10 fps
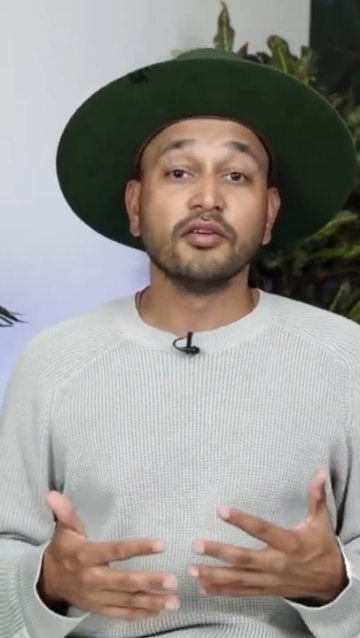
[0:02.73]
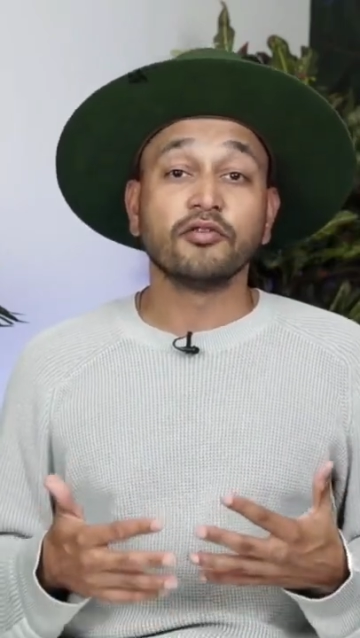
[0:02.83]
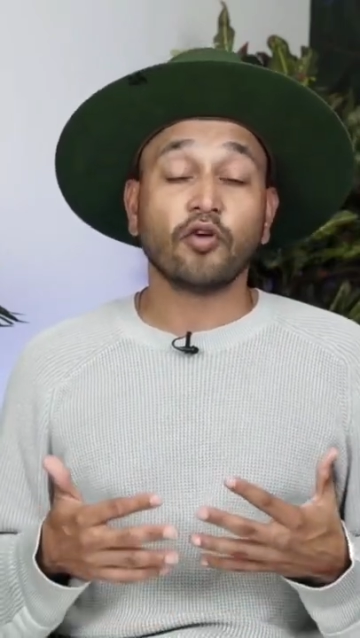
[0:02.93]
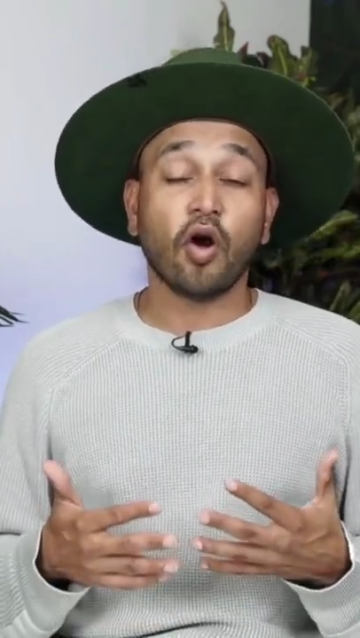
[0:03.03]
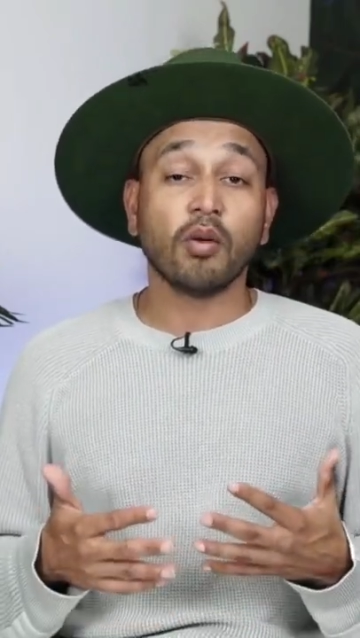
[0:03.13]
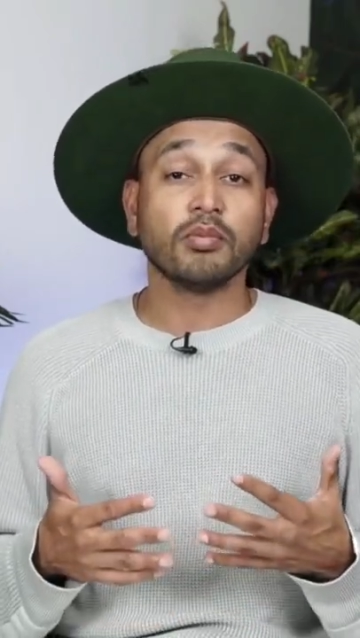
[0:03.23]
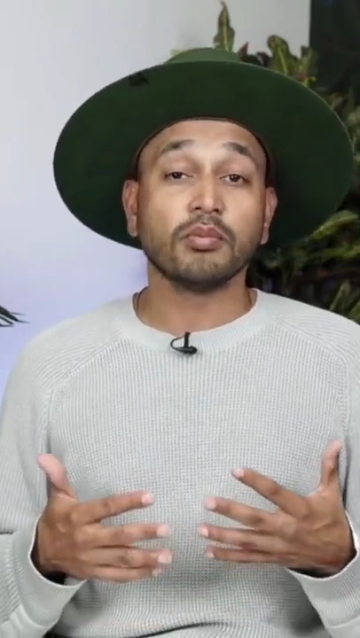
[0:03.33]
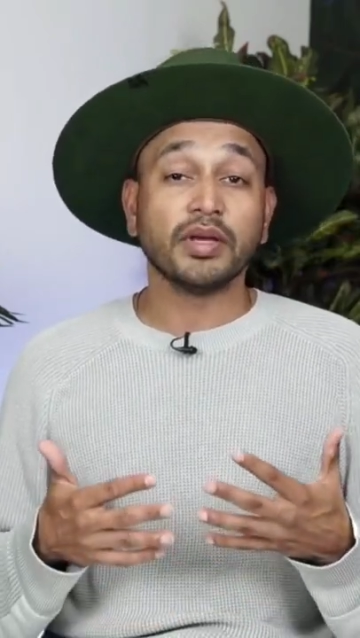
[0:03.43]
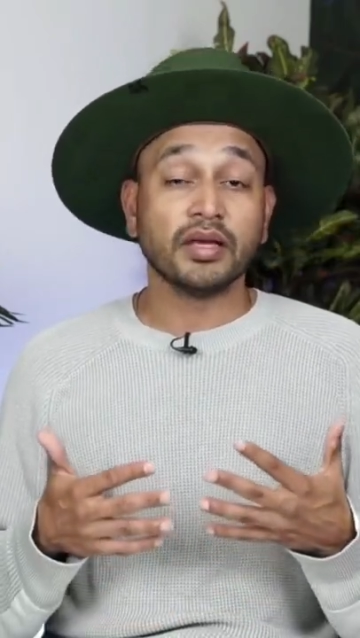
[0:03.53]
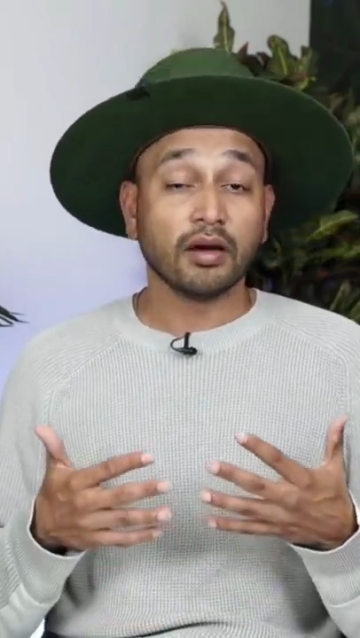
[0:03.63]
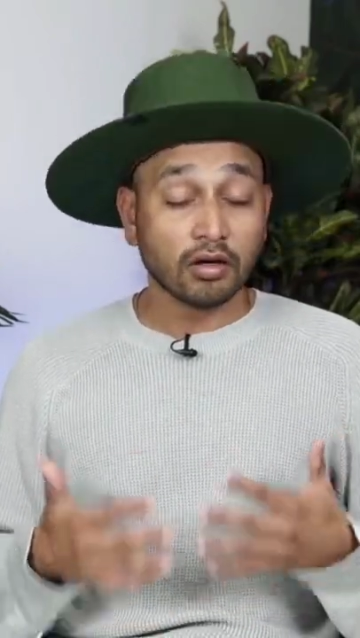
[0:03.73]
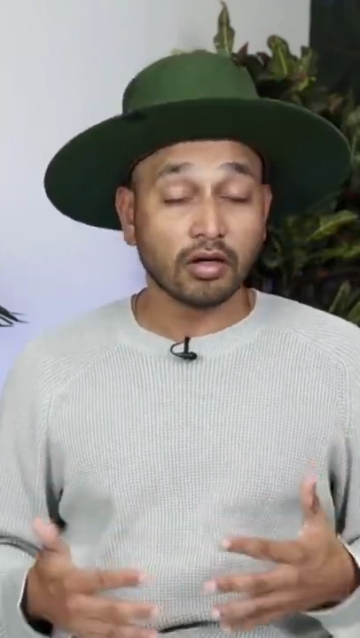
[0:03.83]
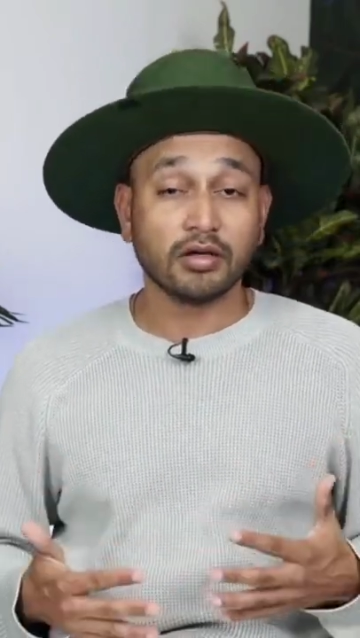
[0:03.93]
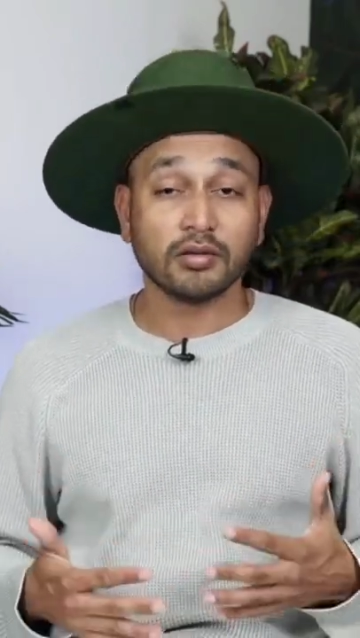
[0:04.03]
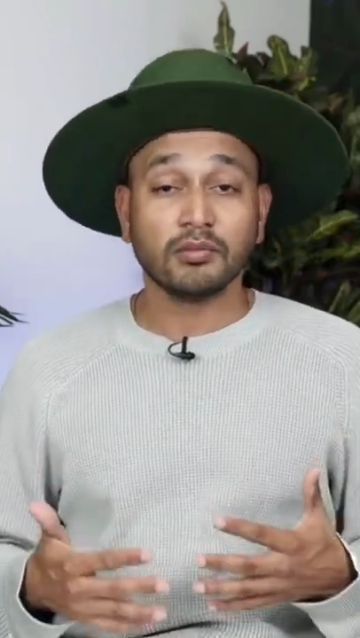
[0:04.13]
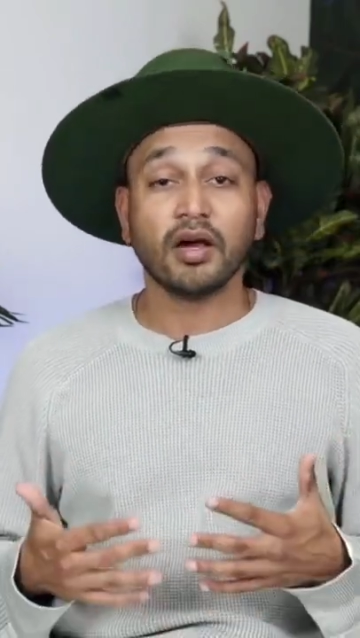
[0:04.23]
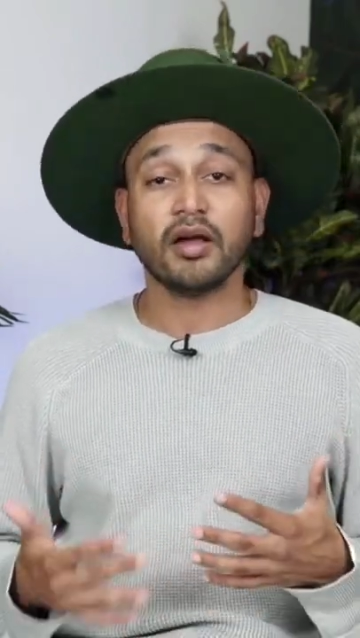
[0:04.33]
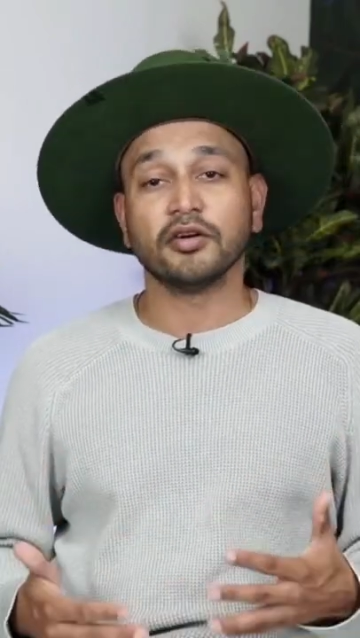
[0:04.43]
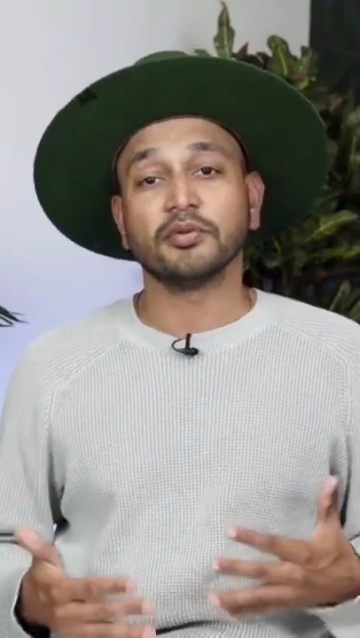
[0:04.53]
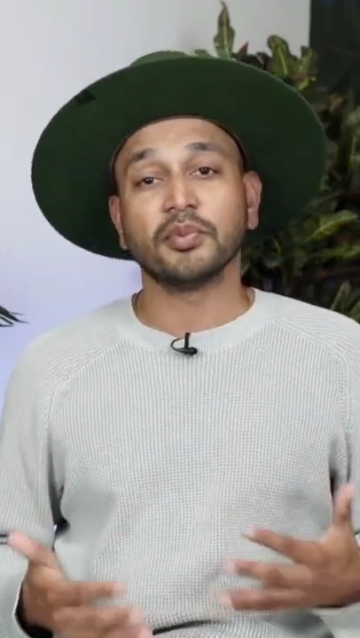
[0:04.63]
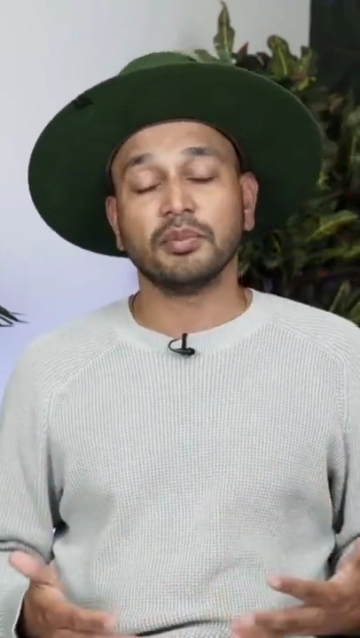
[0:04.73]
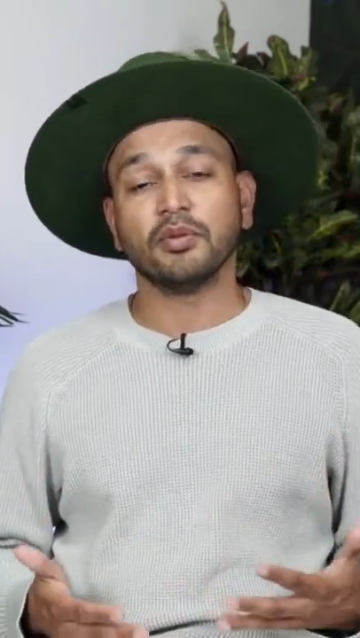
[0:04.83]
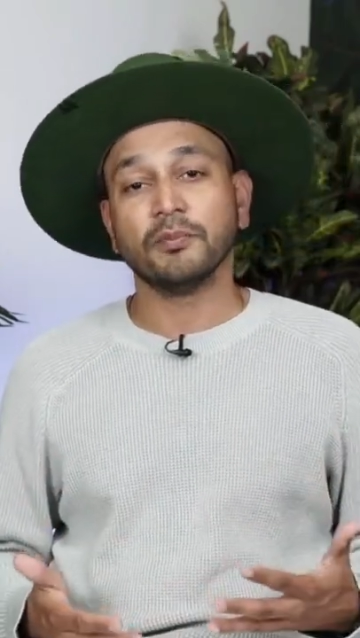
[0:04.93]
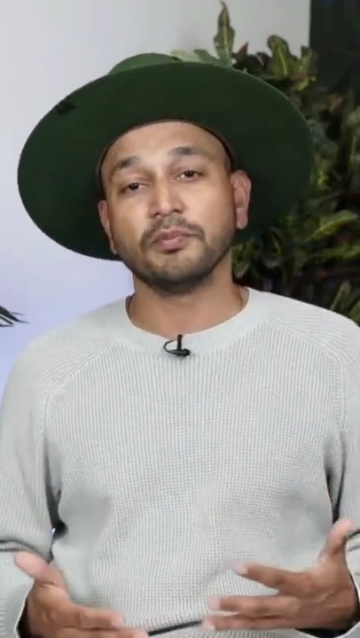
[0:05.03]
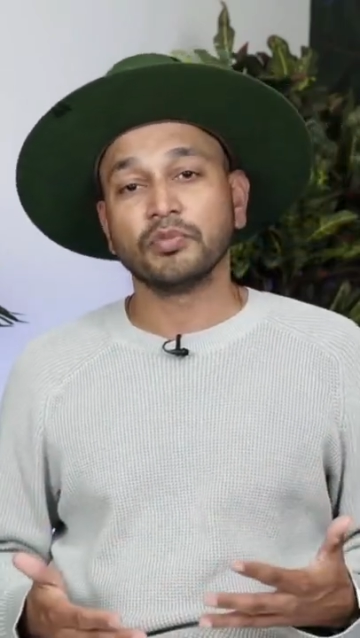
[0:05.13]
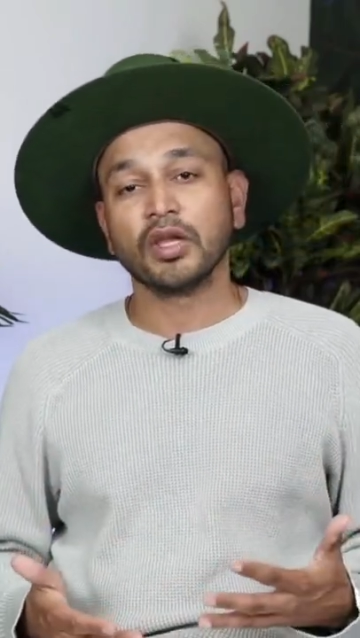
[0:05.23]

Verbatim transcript: from being hurt by hurt people.